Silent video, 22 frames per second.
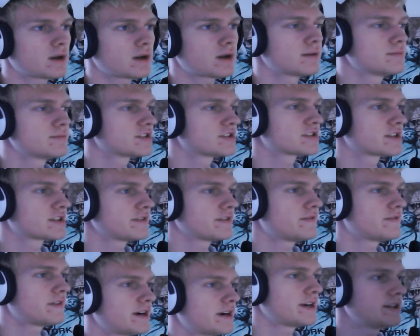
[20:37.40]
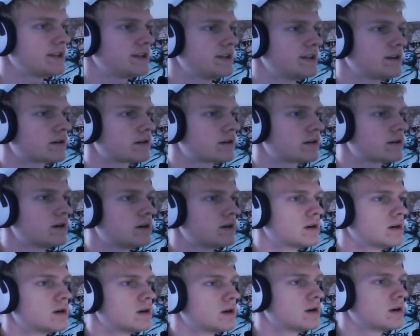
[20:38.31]
just gonna find it here.
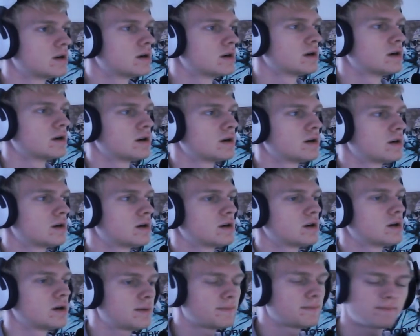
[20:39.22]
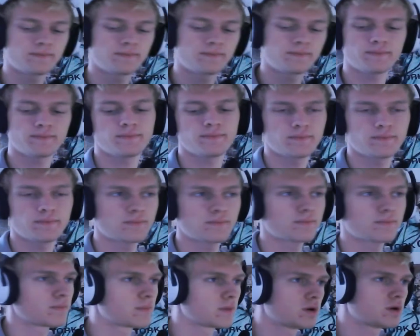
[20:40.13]

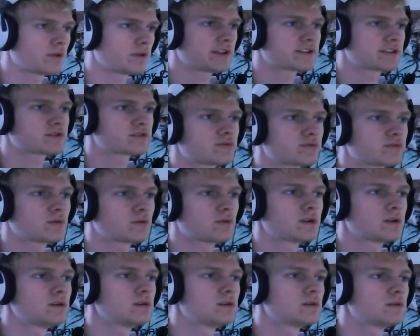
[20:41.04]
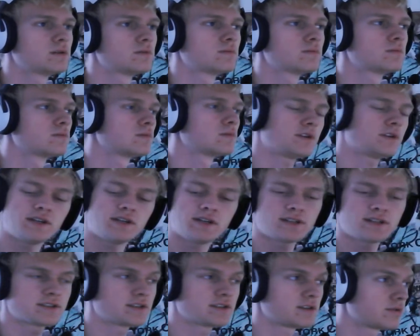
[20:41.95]
No, that's the wrong one. That
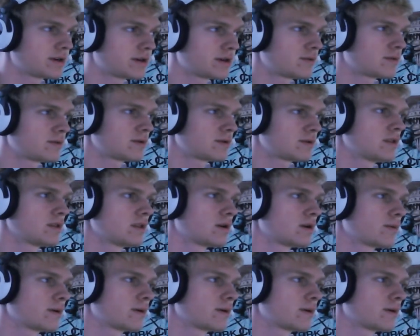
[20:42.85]
is the right one. There we